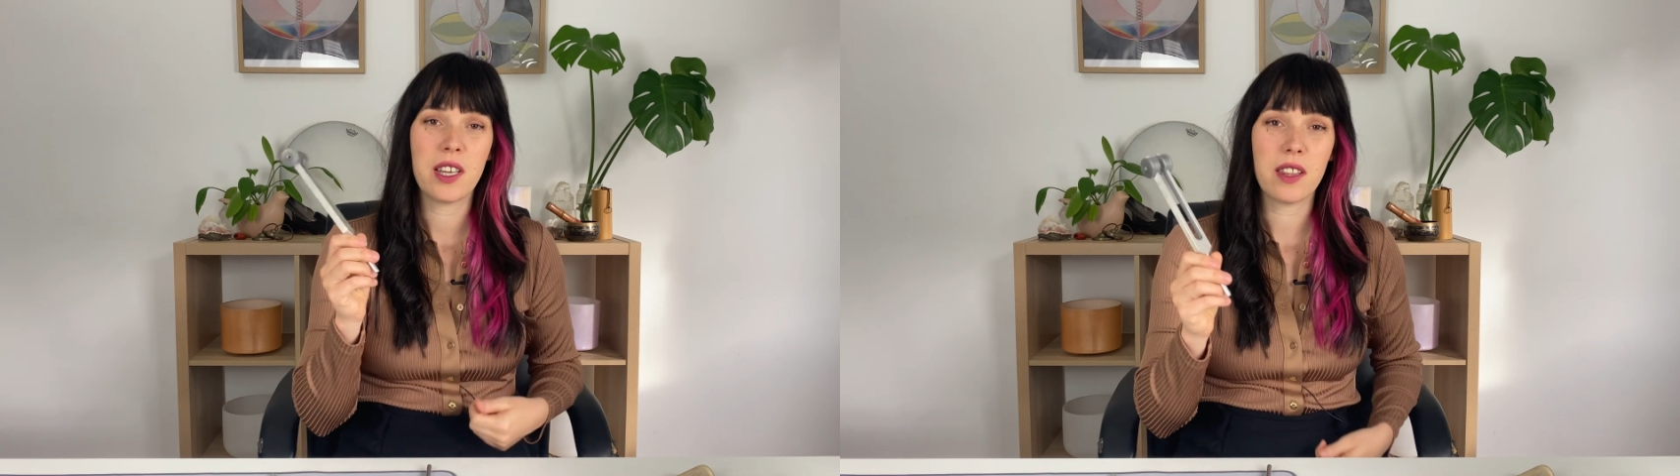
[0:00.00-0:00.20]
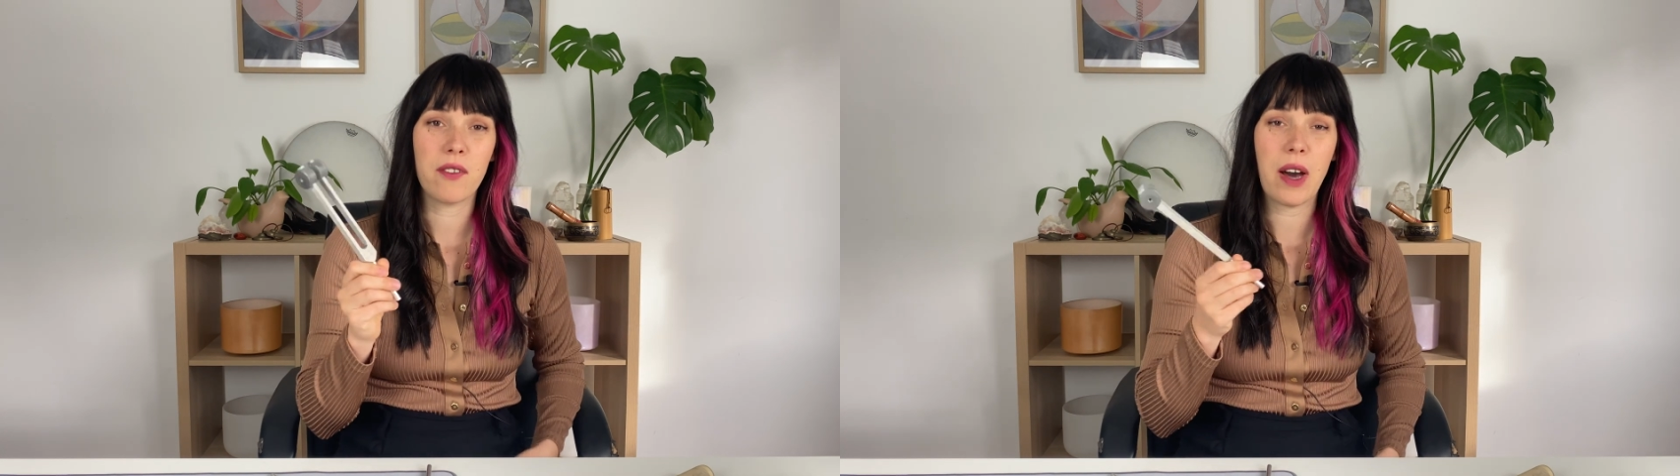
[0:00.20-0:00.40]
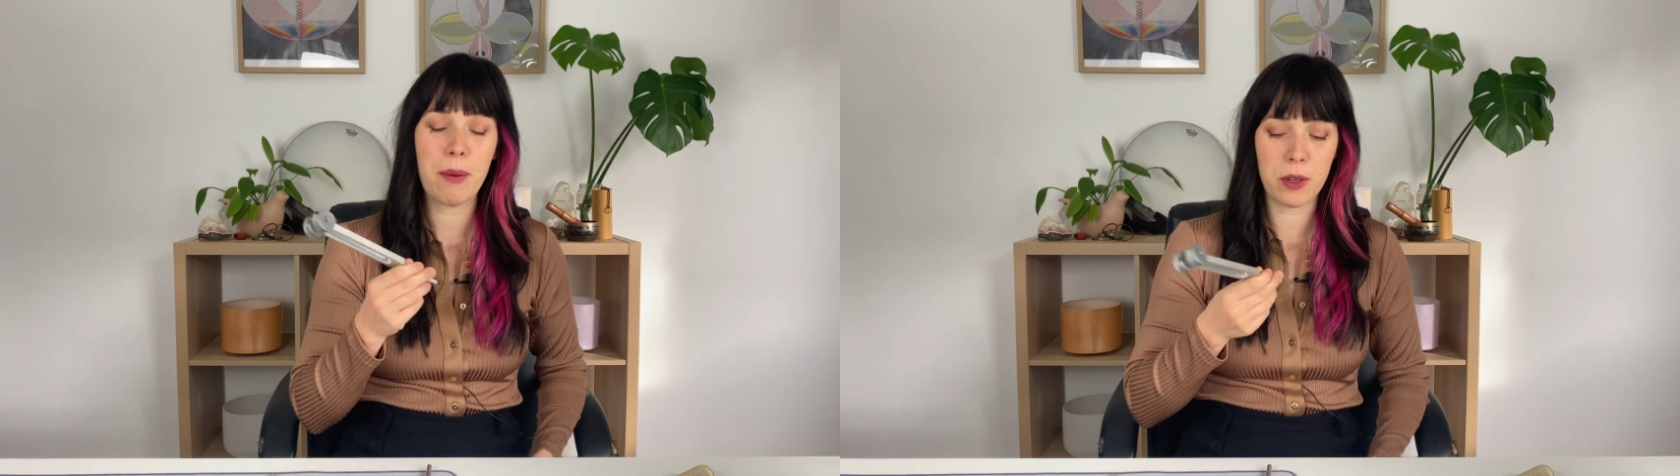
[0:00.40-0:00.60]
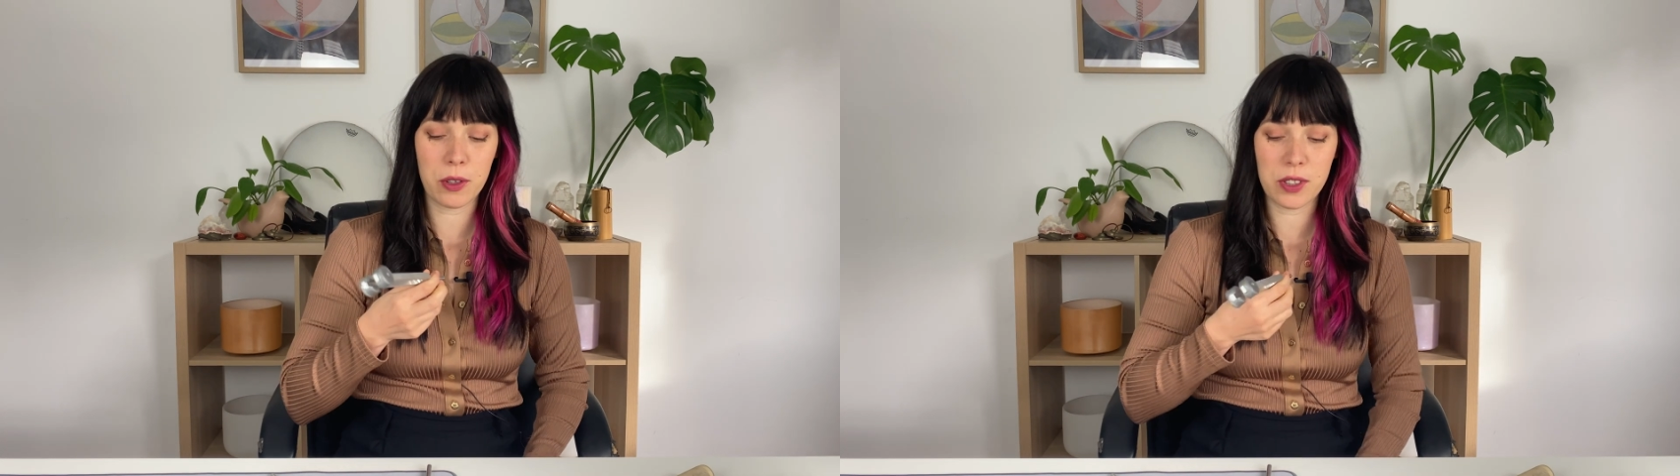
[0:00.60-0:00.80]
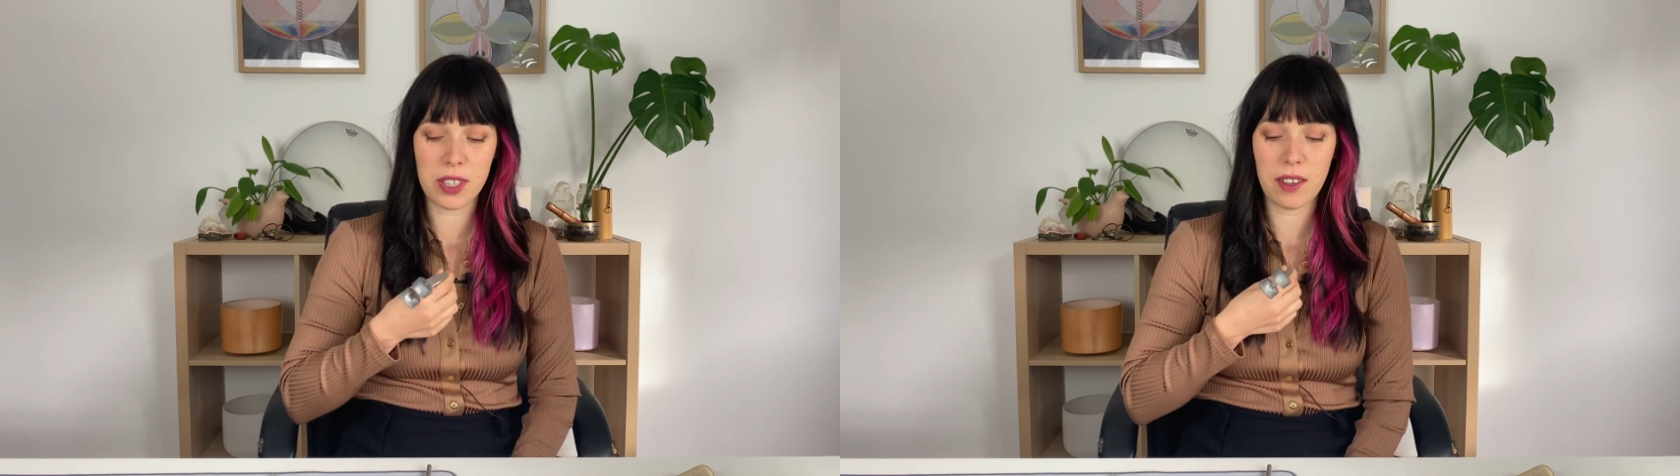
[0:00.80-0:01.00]
the
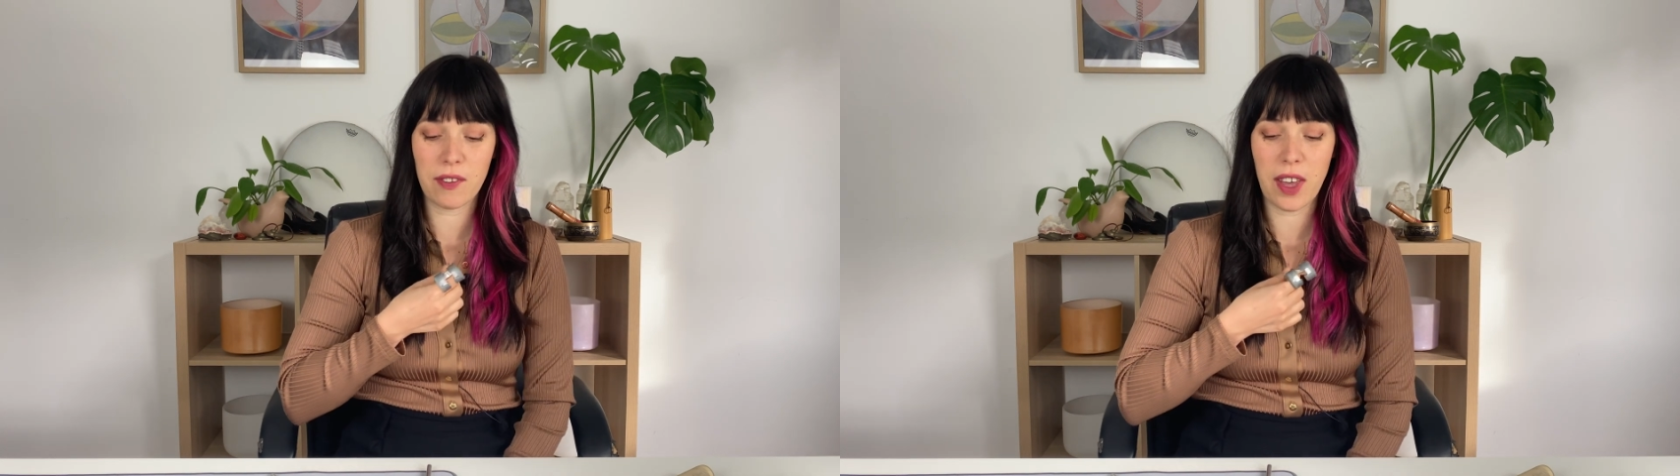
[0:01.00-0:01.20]
vibroacoustic